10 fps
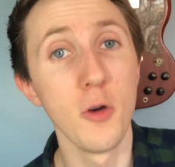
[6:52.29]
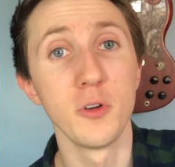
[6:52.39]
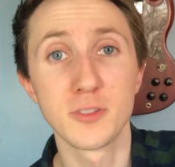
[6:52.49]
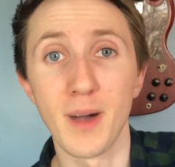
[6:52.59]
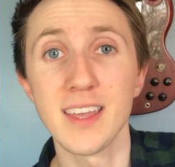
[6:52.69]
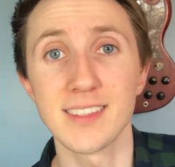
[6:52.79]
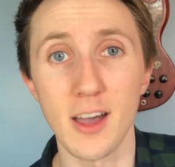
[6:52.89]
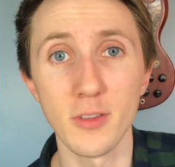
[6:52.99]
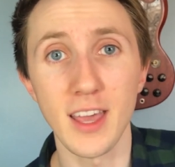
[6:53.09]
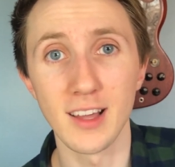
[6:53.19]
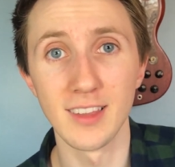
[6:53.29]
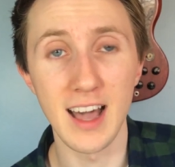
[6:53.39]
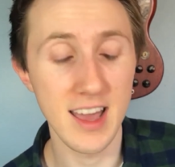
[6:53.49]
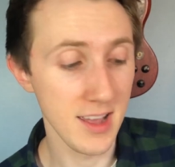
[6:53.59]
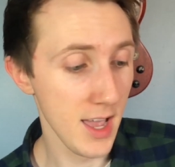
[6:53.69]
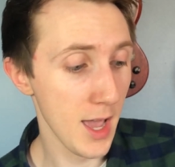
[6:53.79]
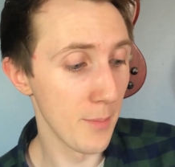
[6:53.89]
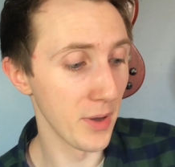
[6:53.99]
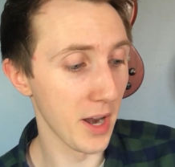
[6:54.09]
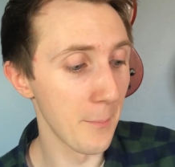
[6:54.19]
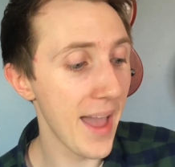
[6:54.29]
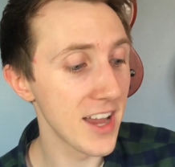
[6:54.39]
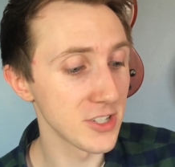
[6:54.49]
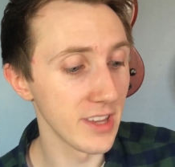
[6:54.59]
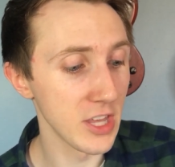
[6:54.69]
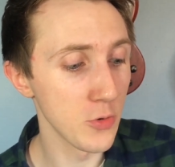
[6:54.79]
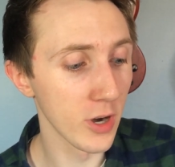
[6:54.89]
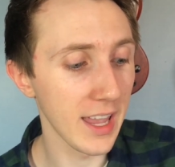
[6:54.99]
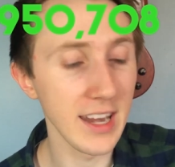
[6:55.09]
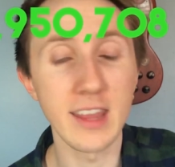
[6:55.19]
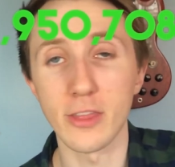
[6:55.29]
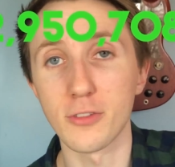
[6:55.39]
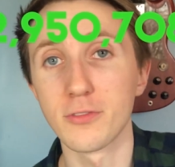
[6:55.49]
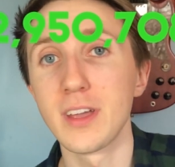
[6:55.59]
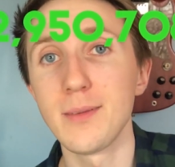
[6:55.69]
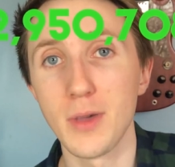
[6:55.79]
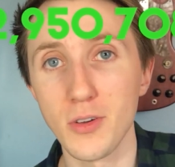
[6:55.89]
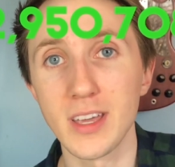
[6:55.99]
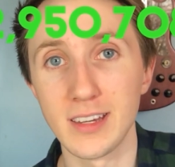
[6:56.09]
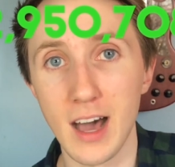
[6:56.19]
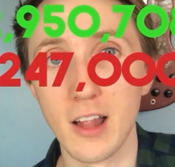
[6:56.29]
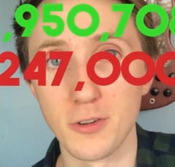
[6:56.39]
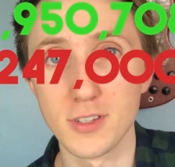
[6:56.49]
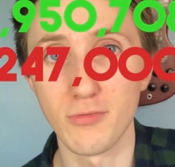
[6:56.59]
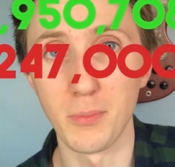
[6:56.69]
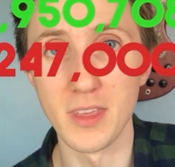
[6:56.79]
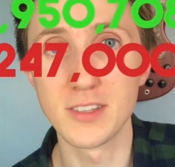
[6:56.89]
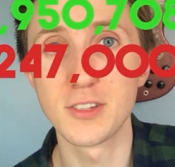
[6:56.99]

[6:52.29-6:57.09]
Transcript: which might sound like a lot, but imagine that you are getting $3 million from this